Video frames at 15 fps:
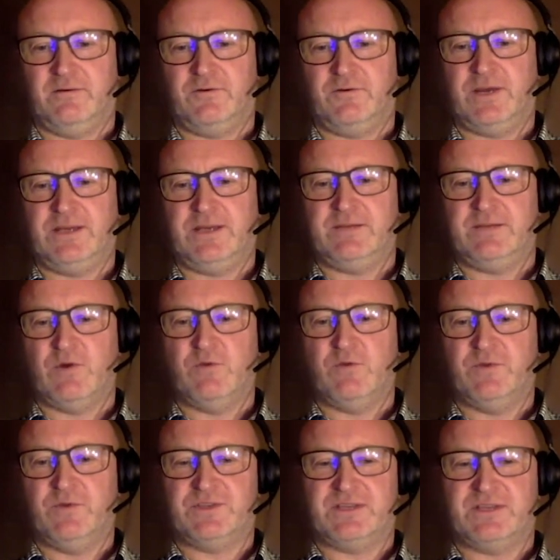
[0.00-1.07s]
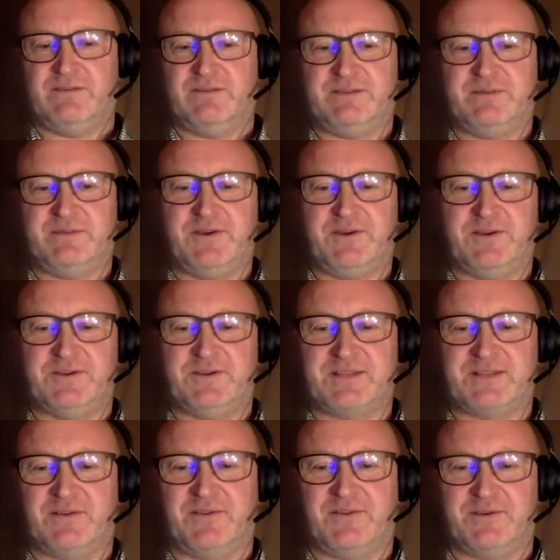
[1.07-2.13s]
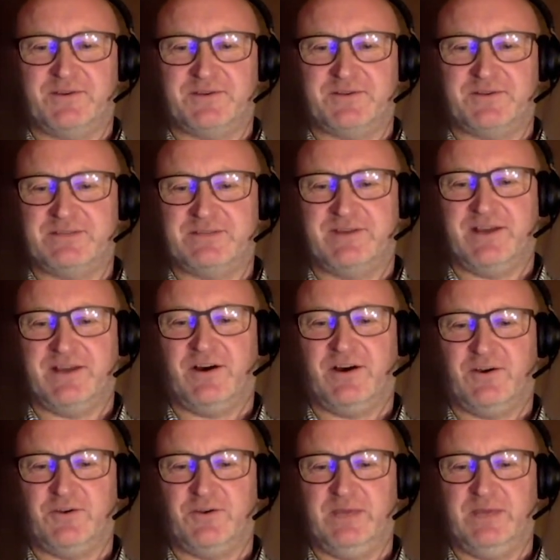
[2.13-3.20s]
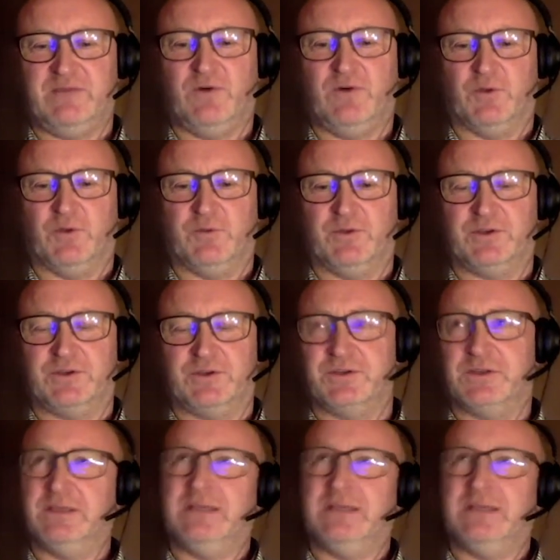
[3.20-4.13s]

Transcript: great moments I've experienced out there, so it's very hard to pick one, but